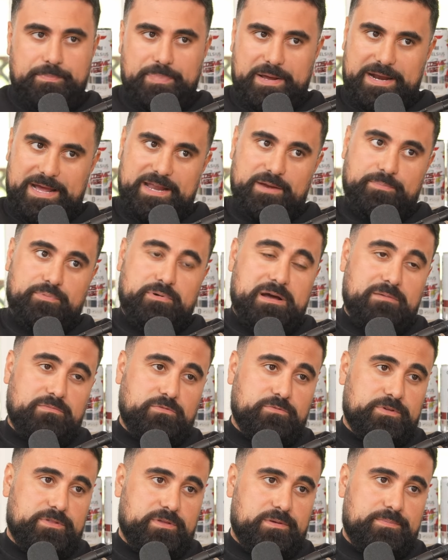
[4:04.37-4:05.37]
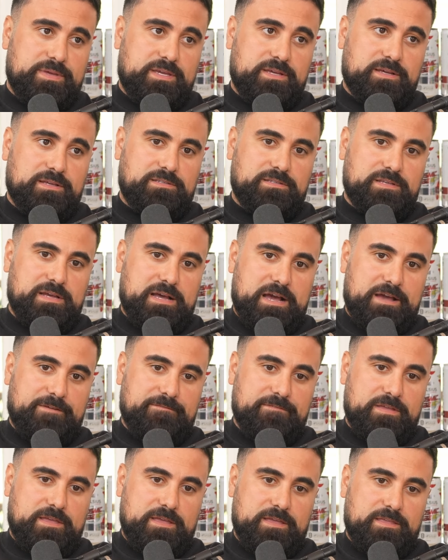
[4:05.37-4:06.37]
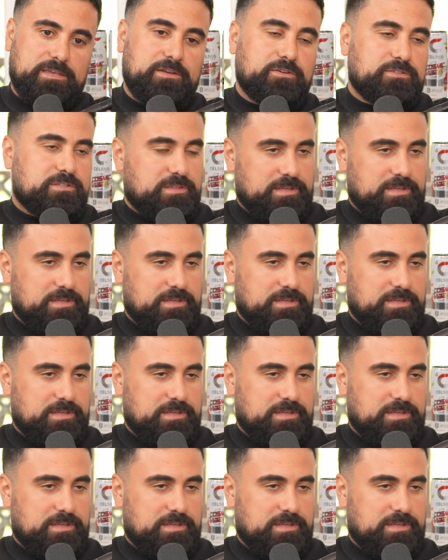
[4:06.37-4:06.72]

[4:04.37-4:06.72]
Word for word: But I had a problem with it, because I here's